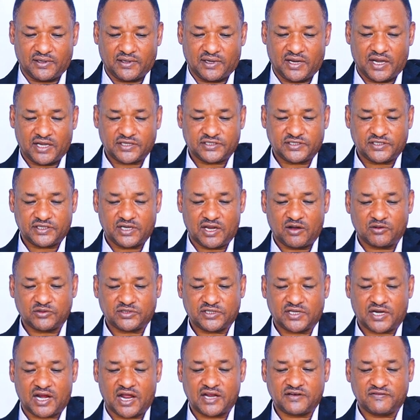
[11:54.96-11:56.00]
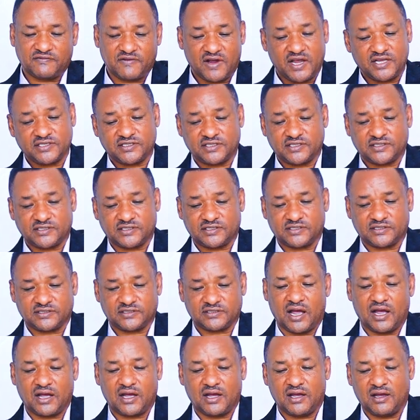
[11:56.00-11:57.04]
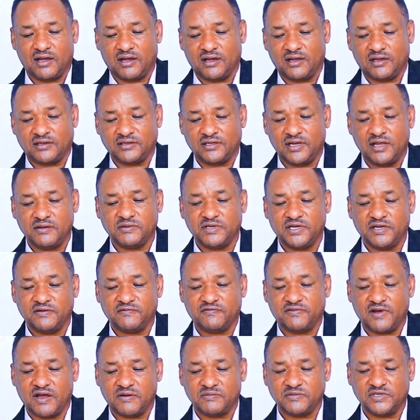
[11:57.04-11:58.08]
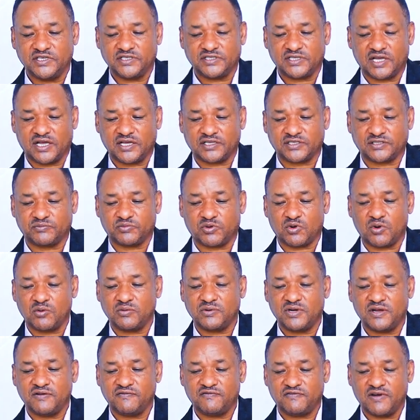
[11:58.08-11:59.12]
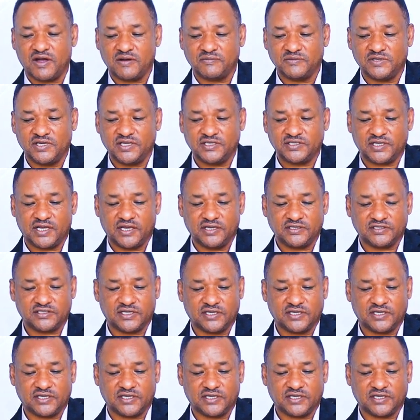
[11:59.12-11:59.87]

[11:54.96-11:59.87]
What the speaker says: as the author advises, labeling families as problem families and